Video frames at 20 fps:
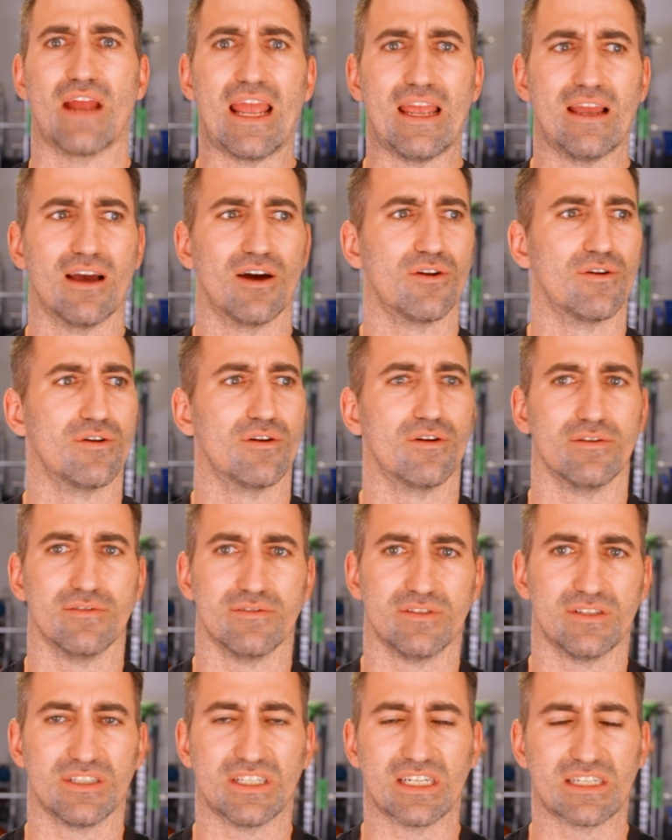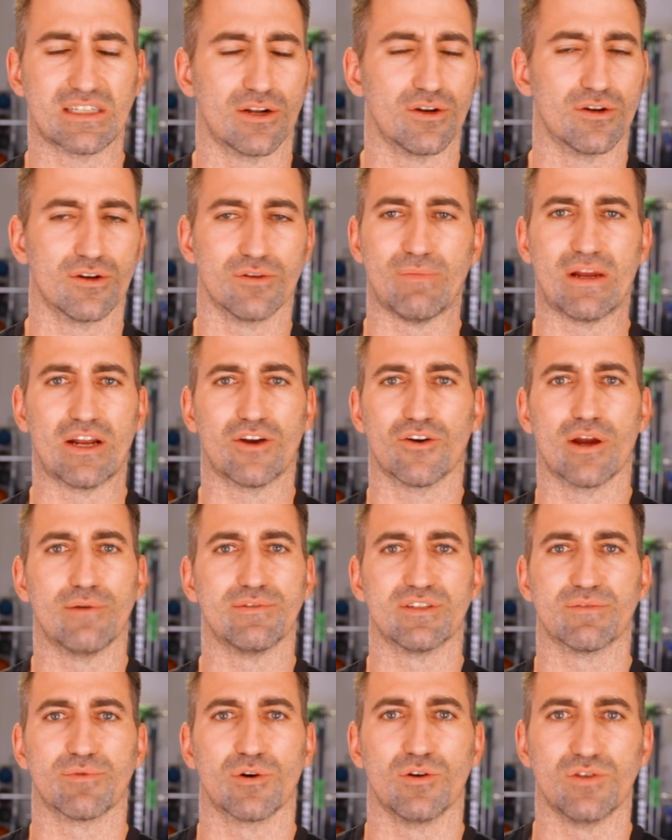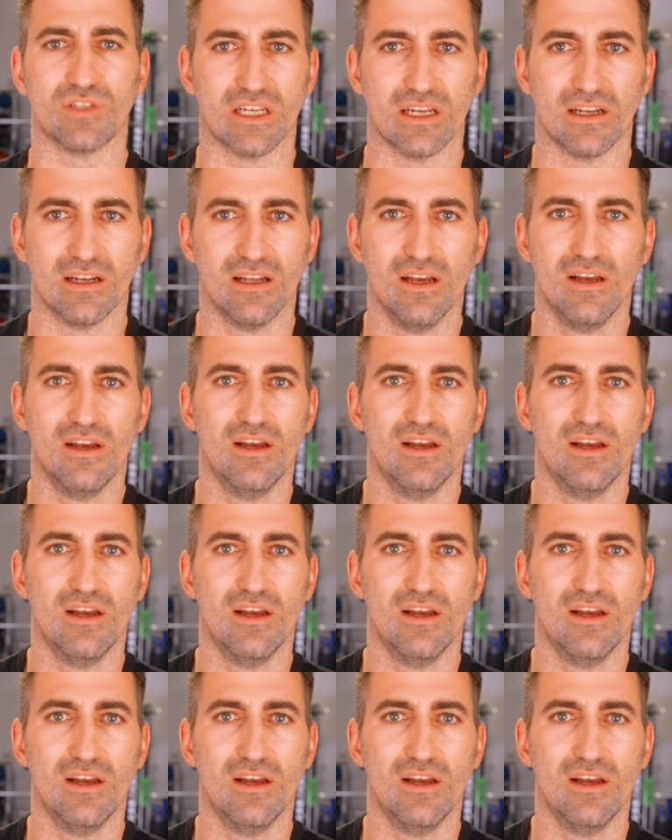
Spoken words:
800 or 600 grams of protein